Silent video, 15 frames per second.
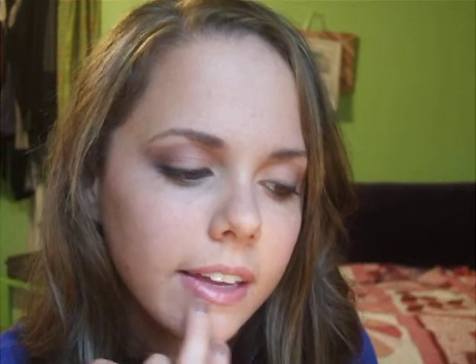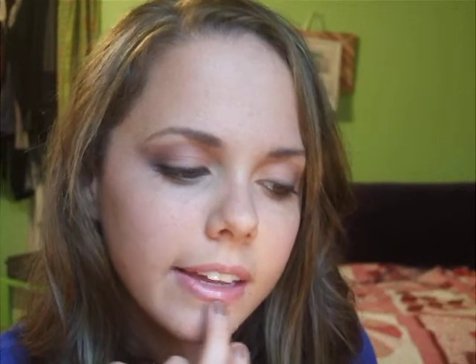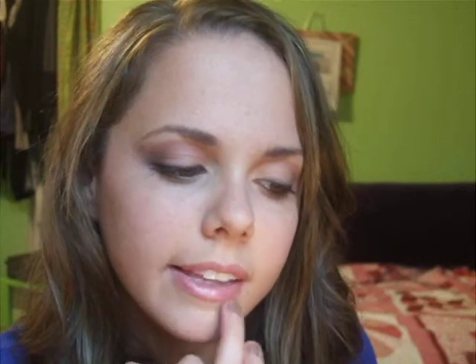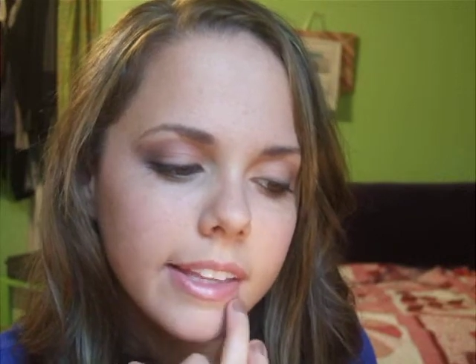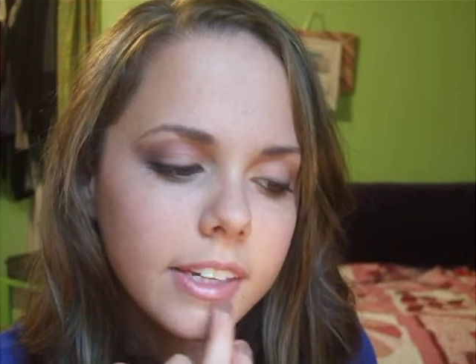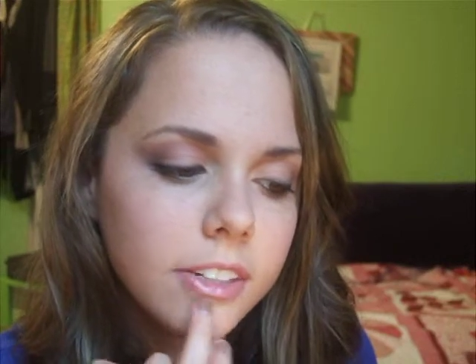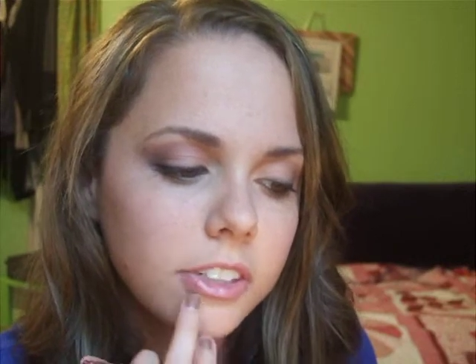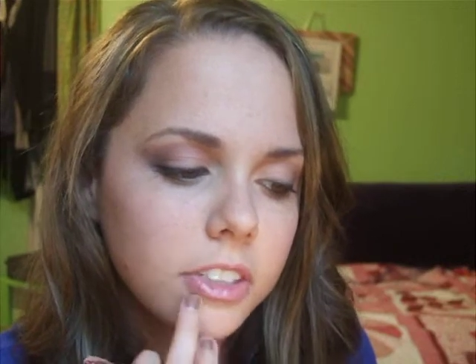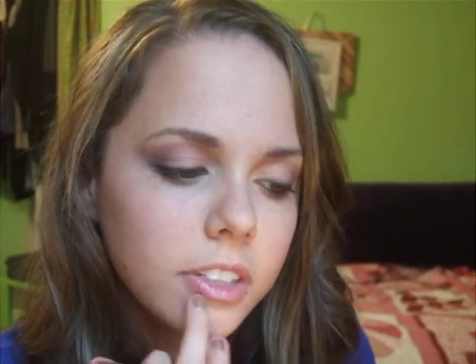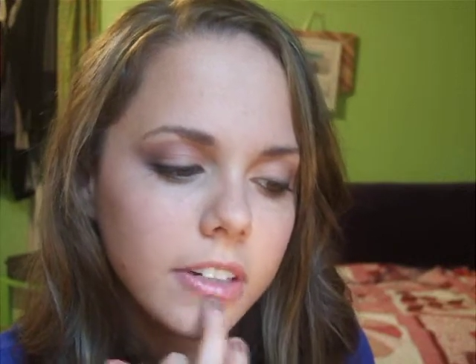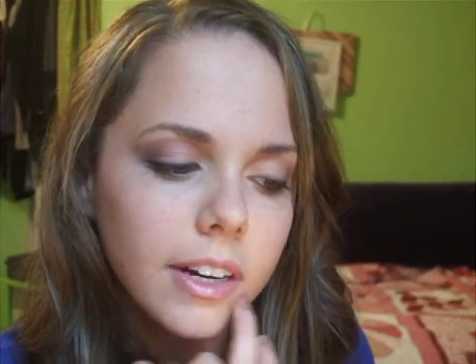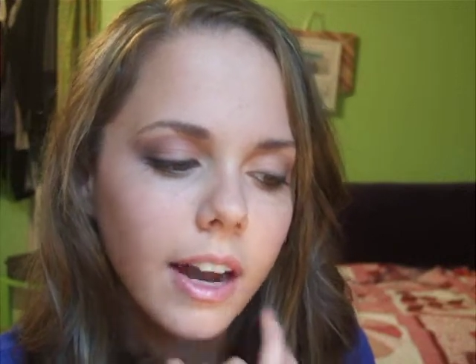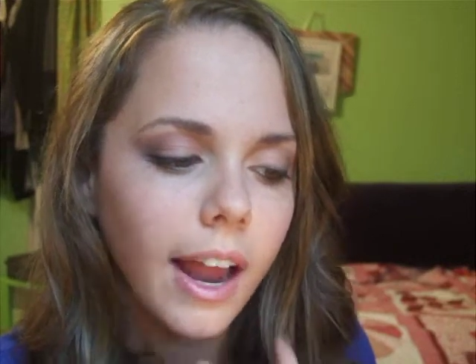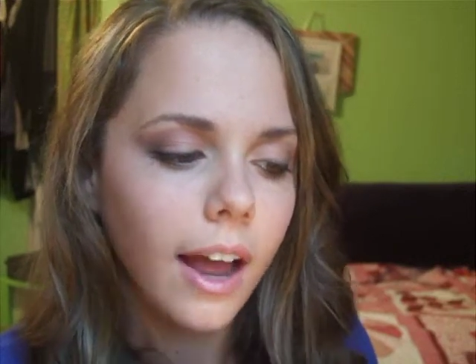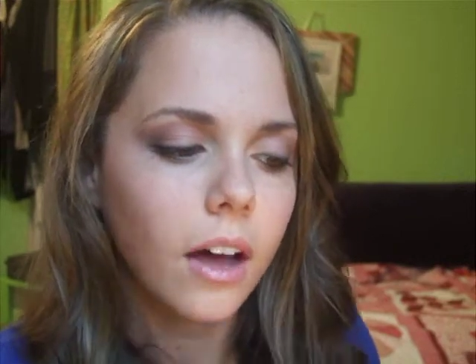and then
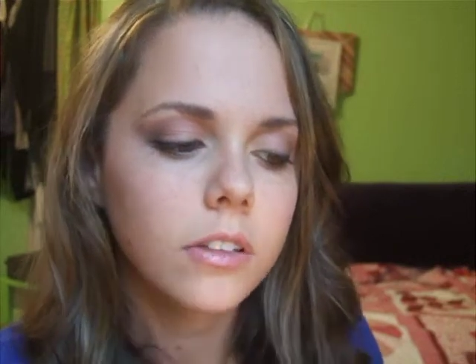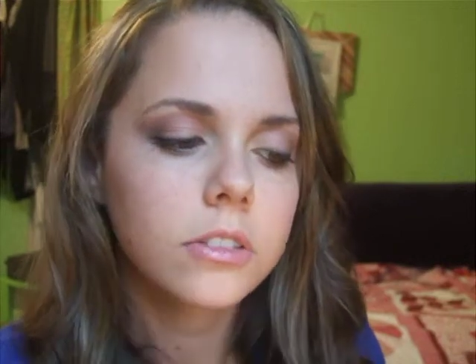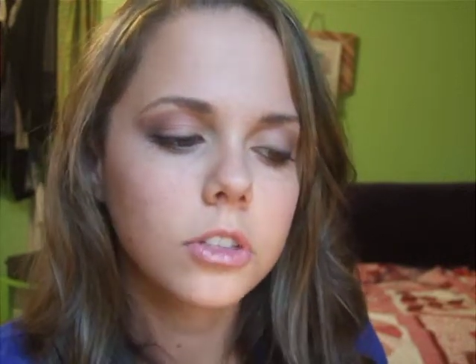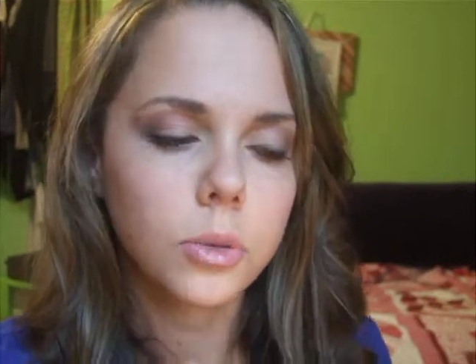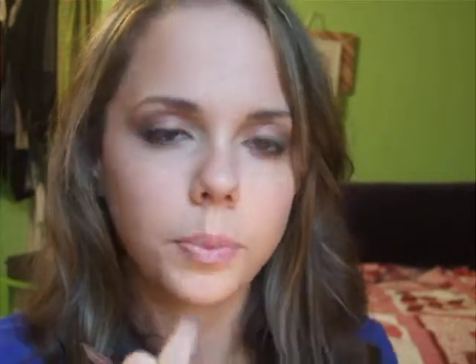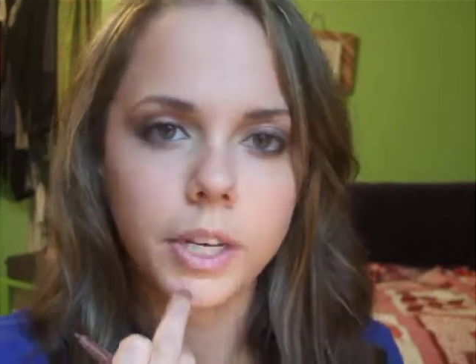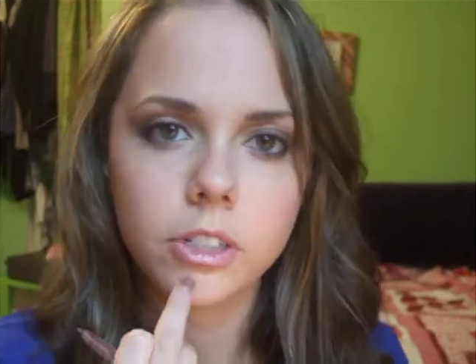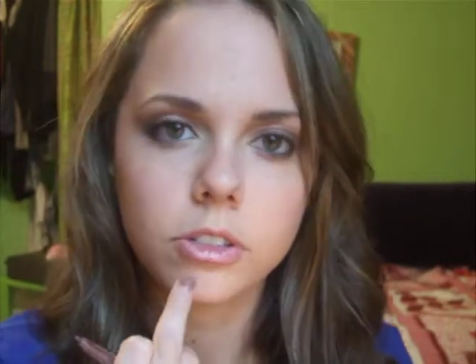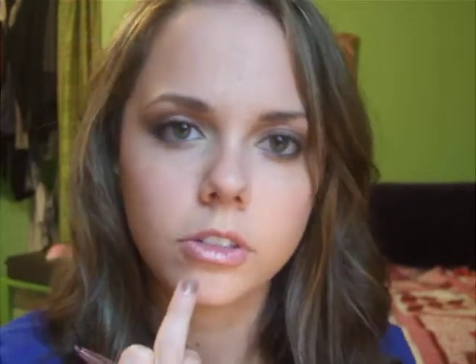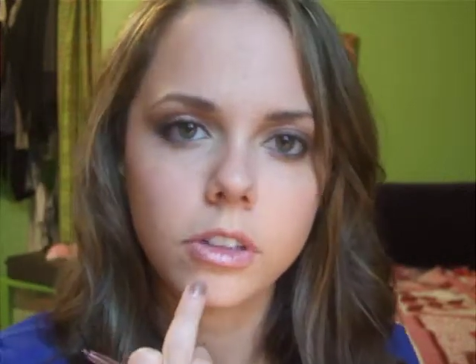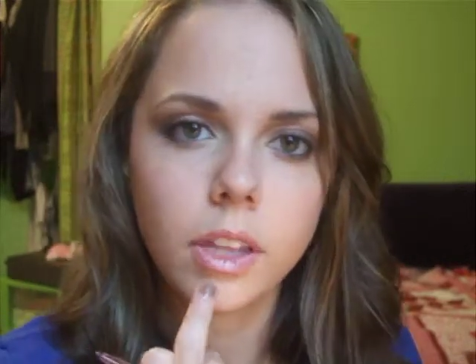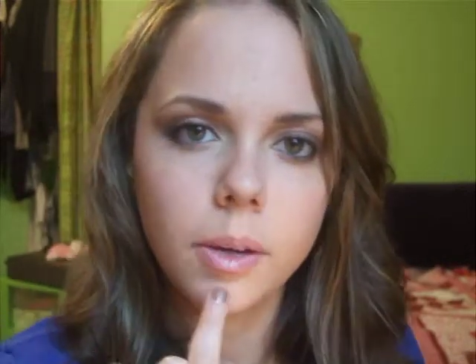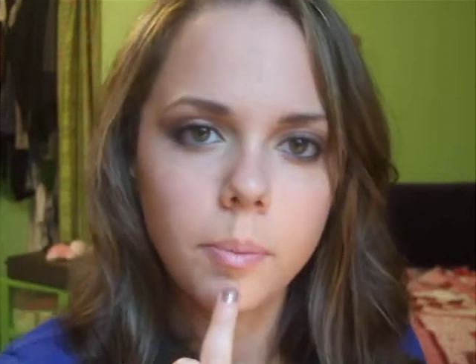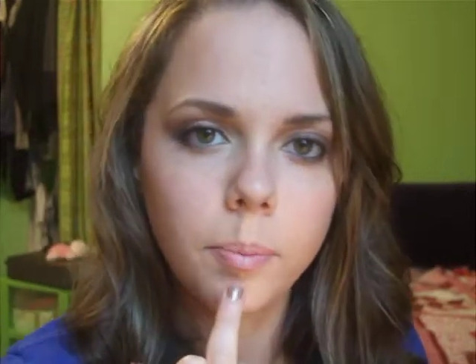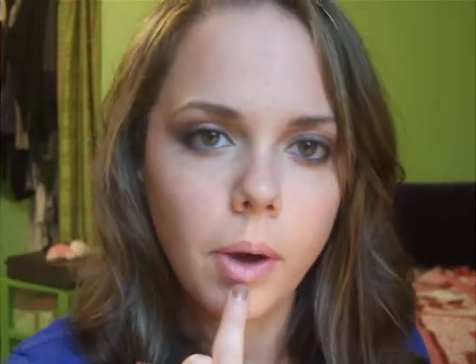sheer it out so it makes your
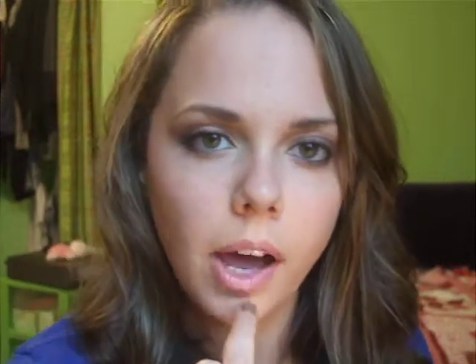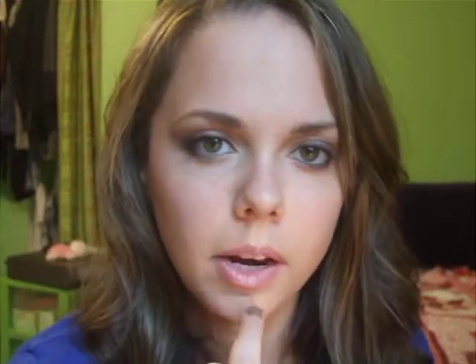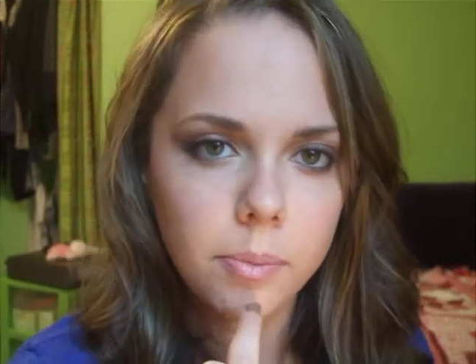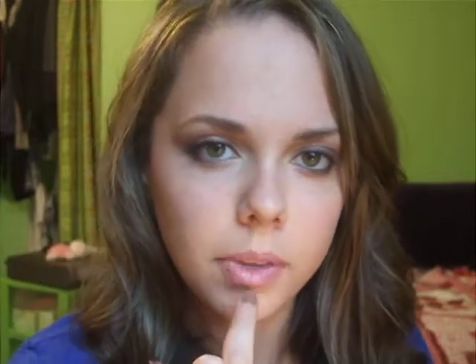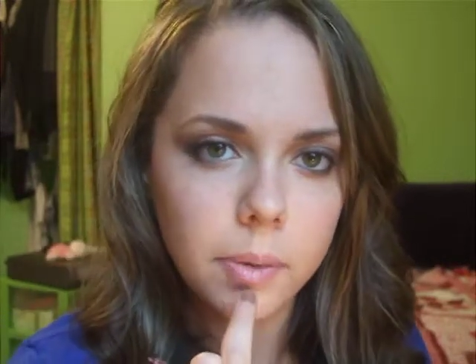bottom